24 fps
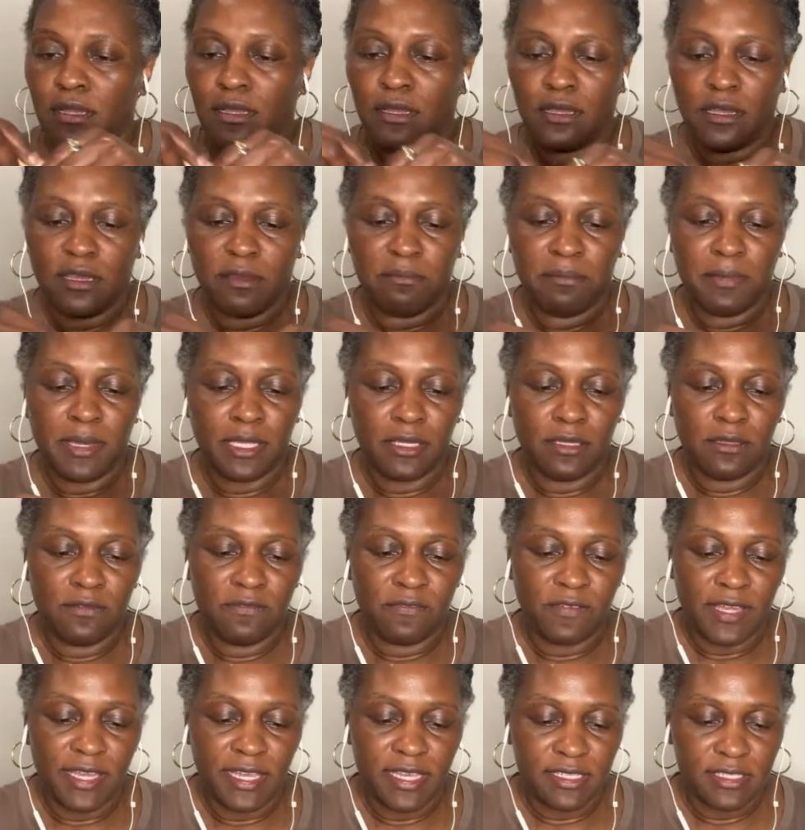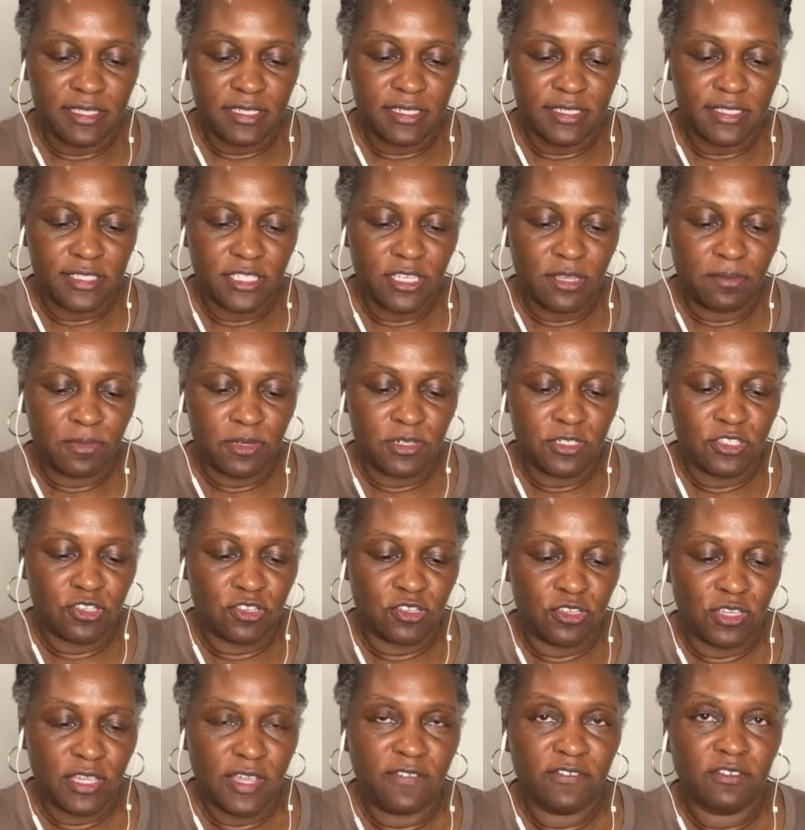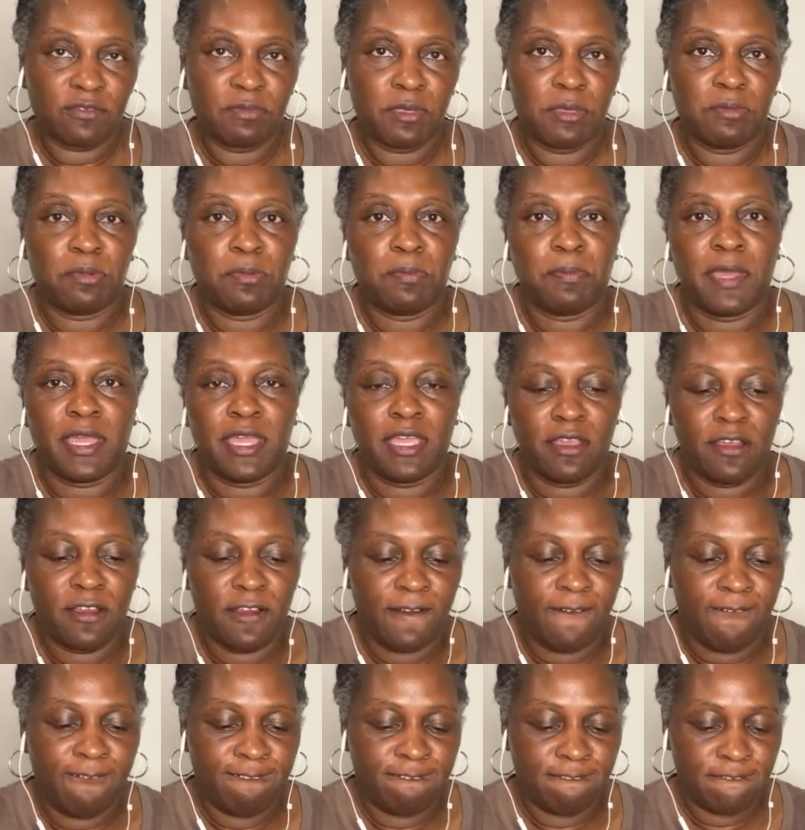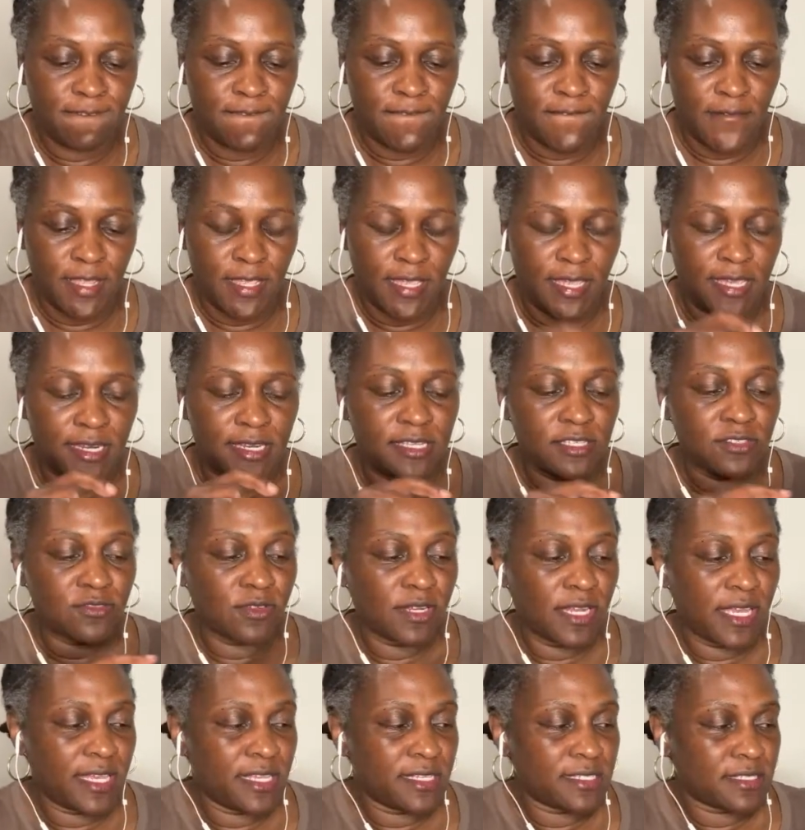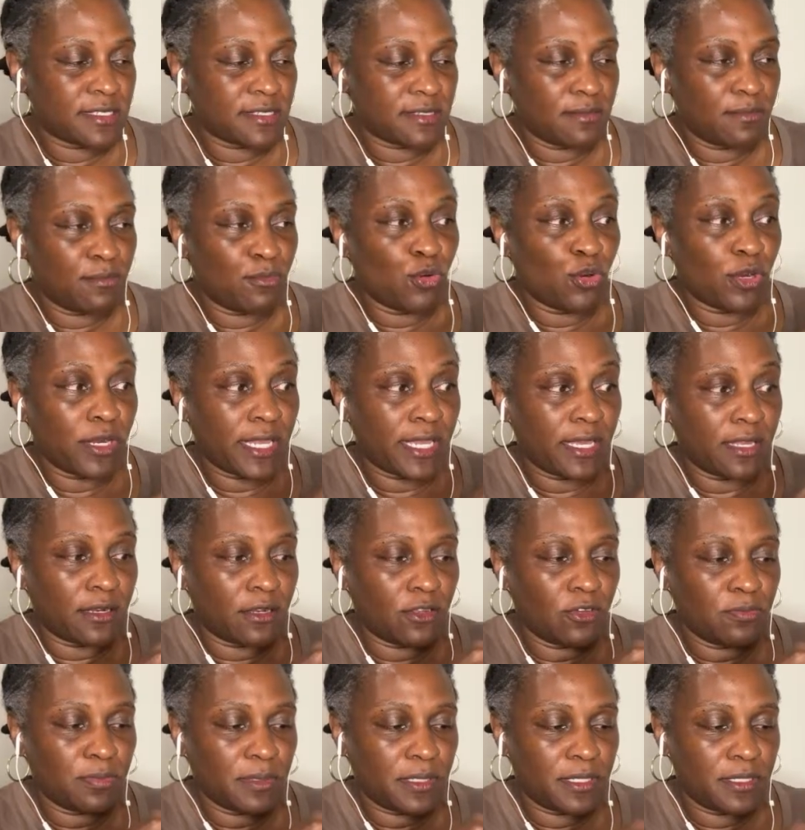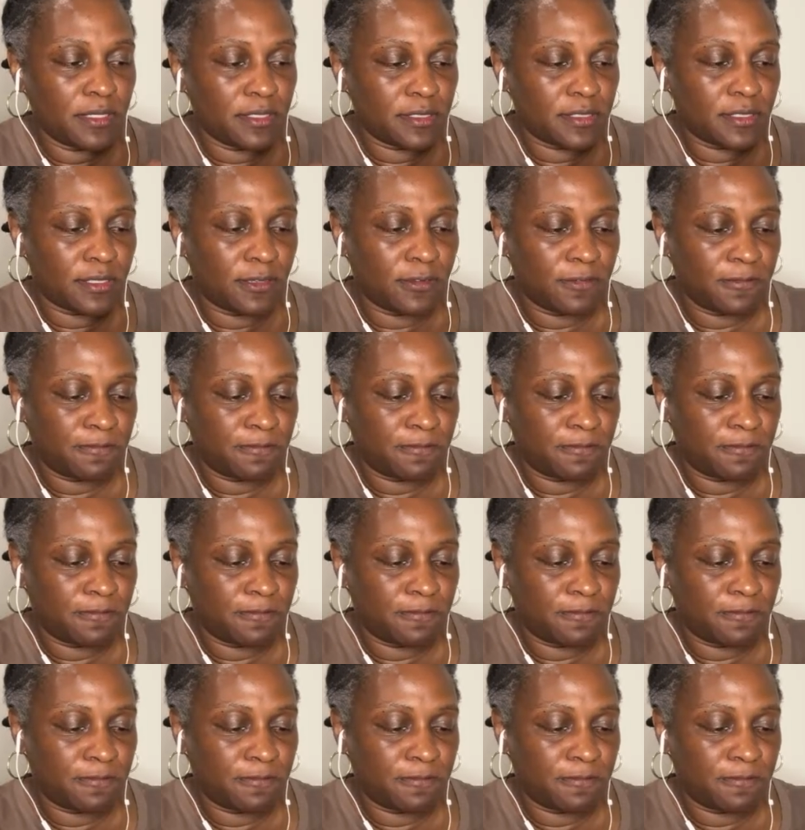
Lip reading: a melon fast in the summer, so you have to be prepared. And this one has more cantaloupe in it, so.